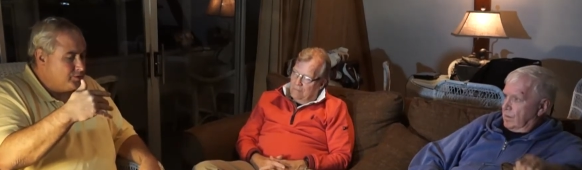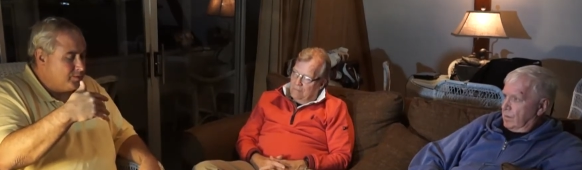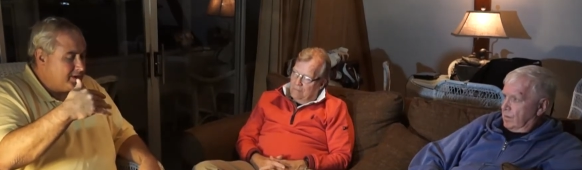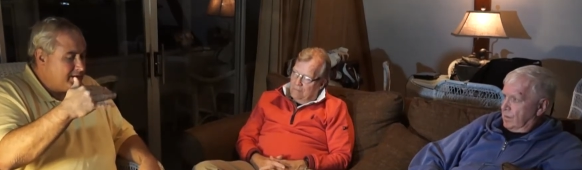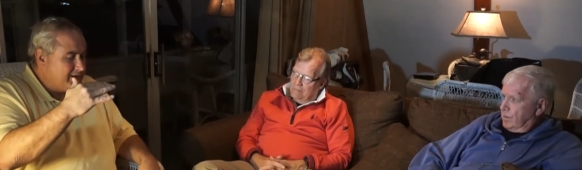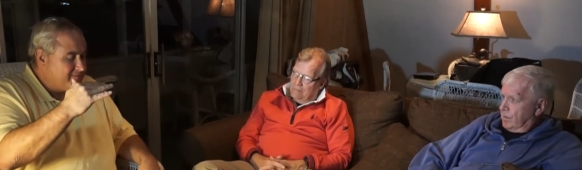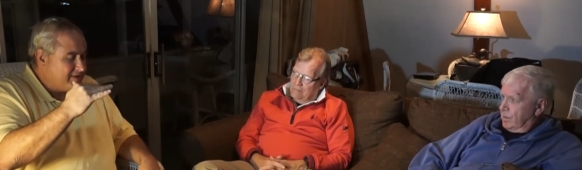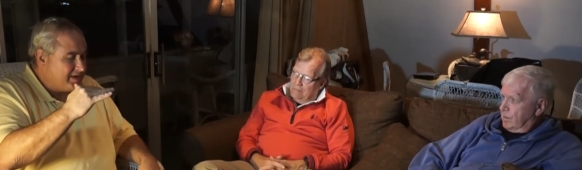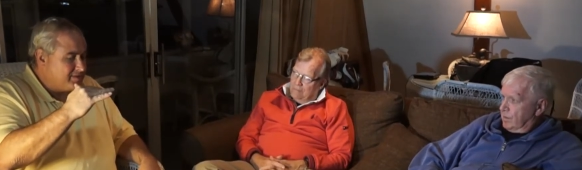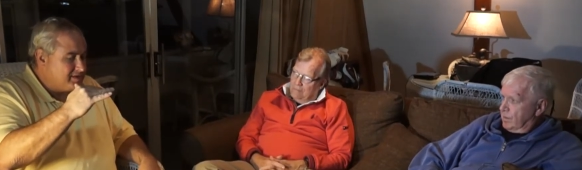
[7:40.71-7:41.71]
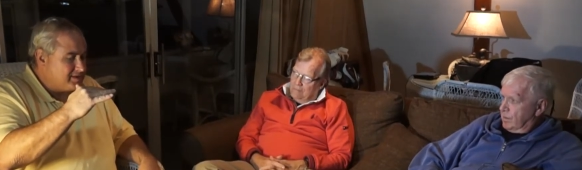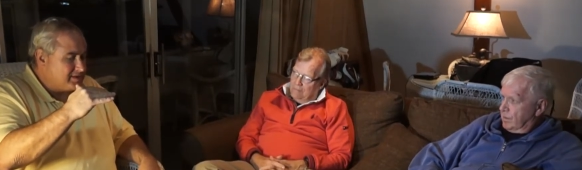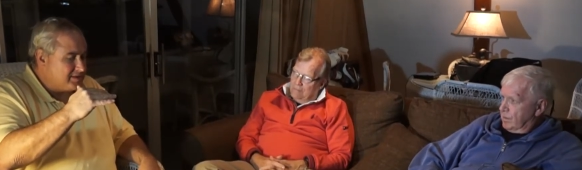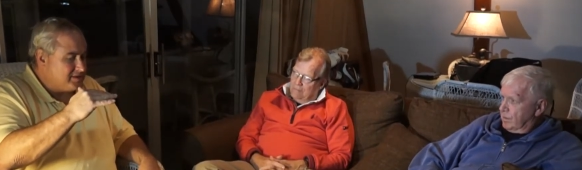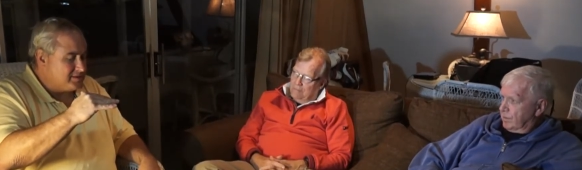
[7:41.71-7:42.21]
Speaker 1: you want to have. I, I think
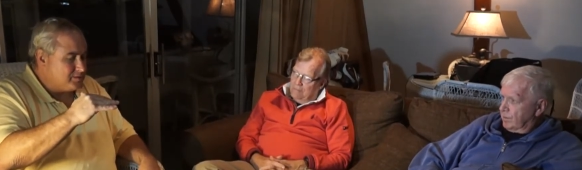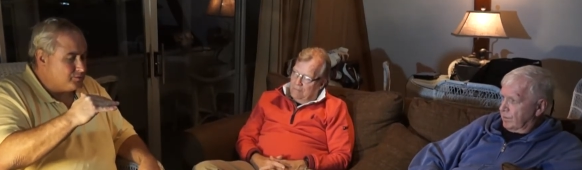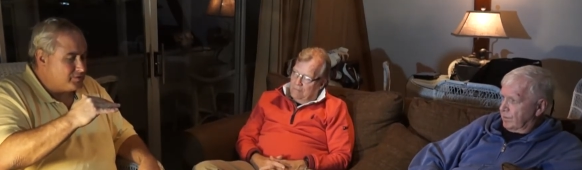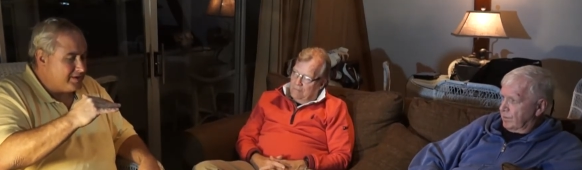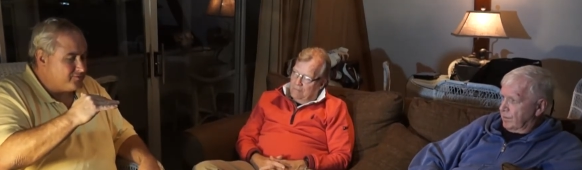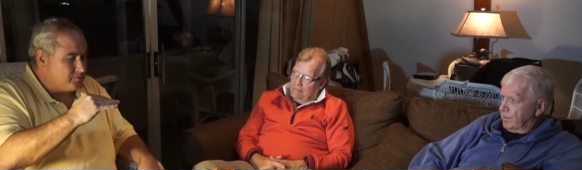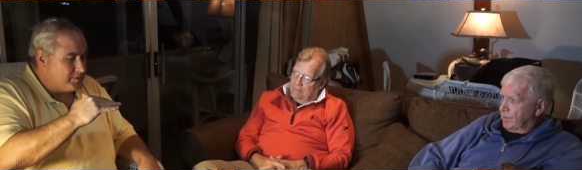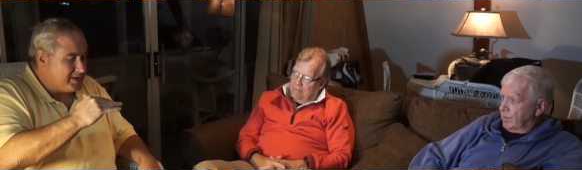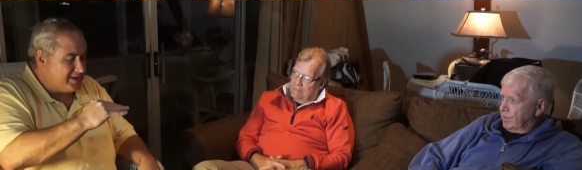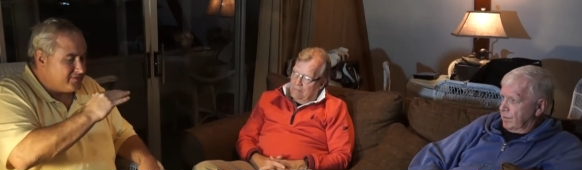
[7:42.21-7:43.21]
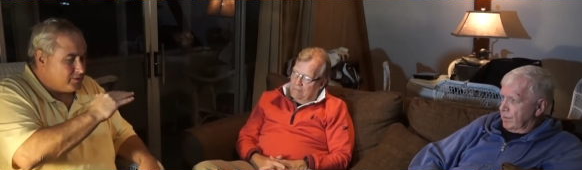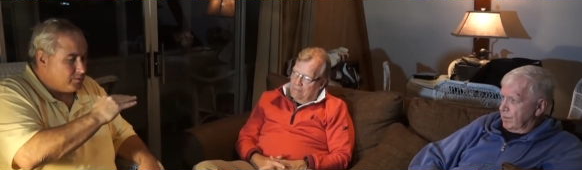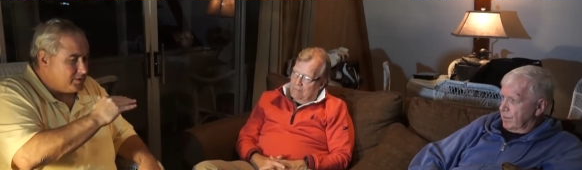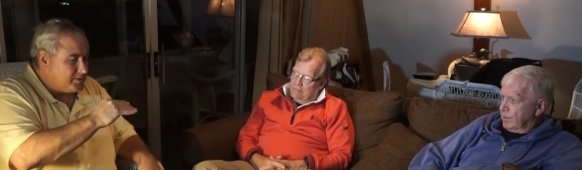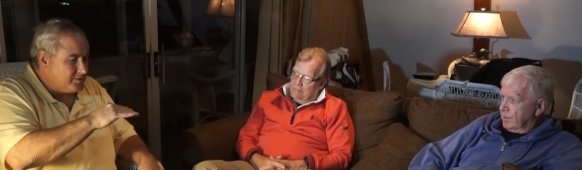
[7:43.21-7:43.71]
I think the draft you want to have on the
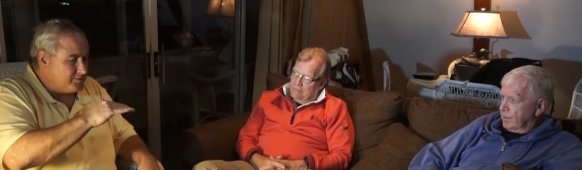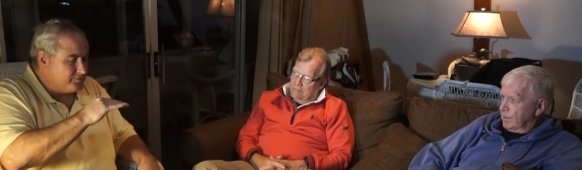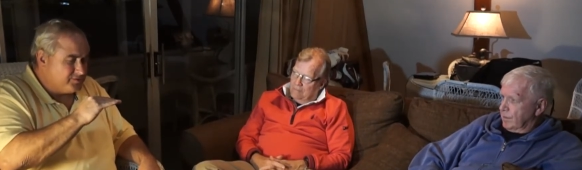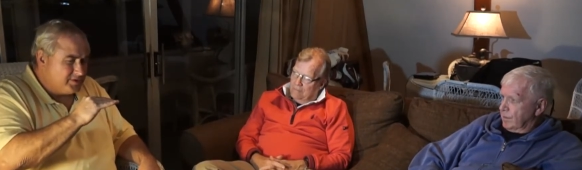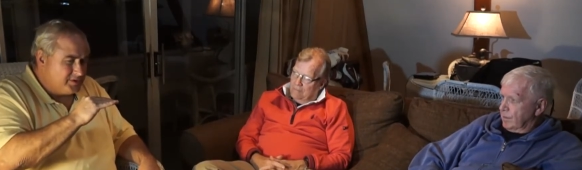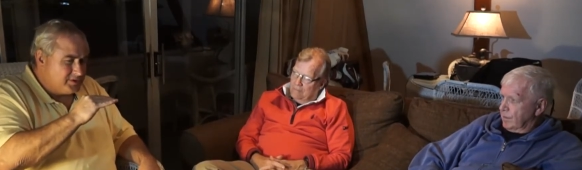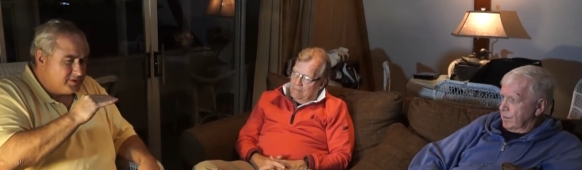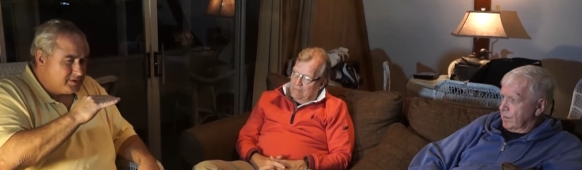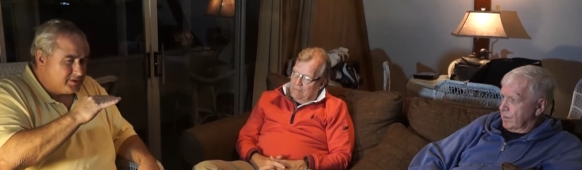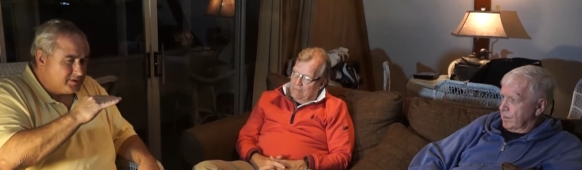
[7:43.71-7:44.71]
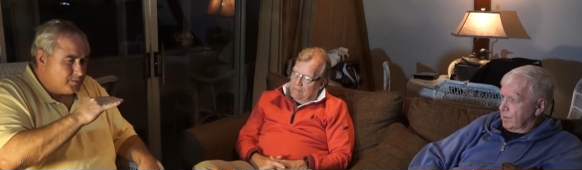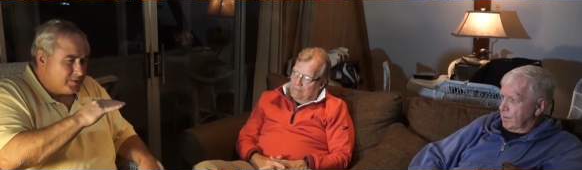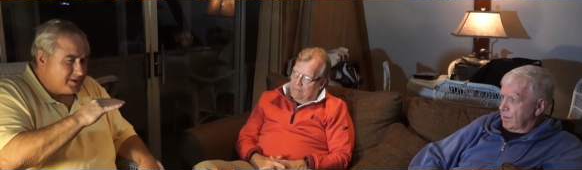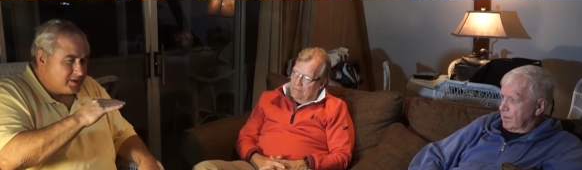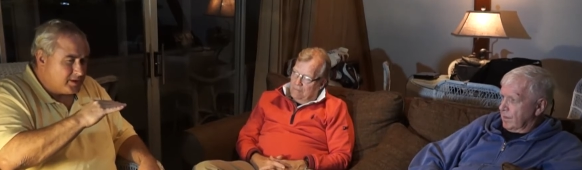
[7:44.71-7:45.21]
water heaters, uh, the way
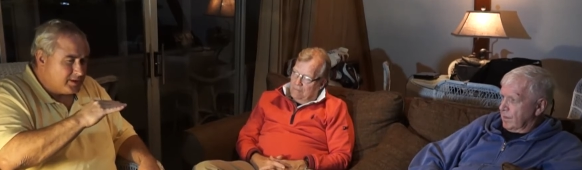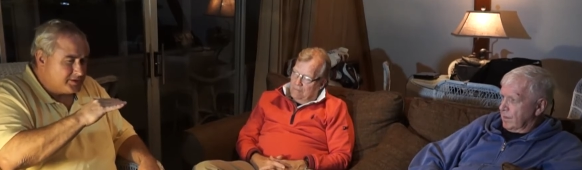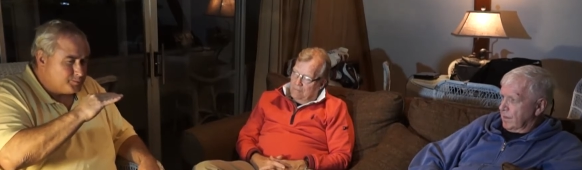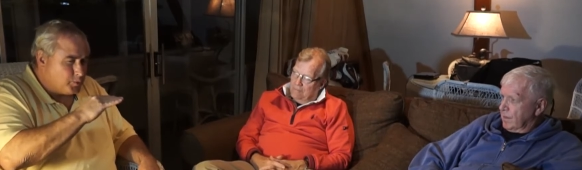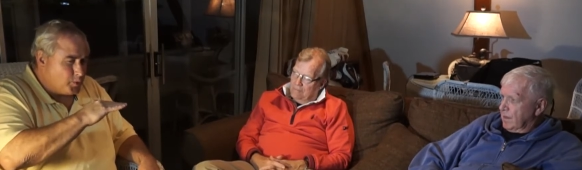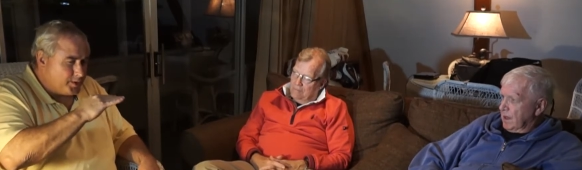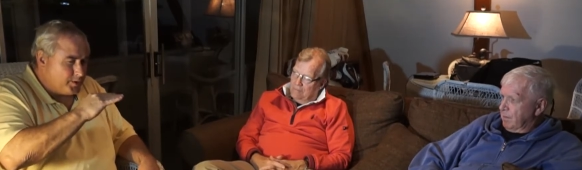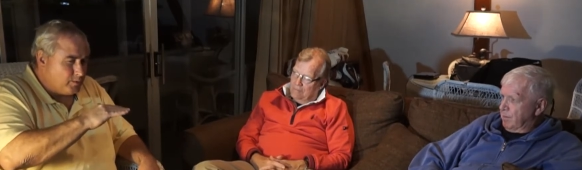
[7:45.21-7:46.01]
they call it, is zero point zero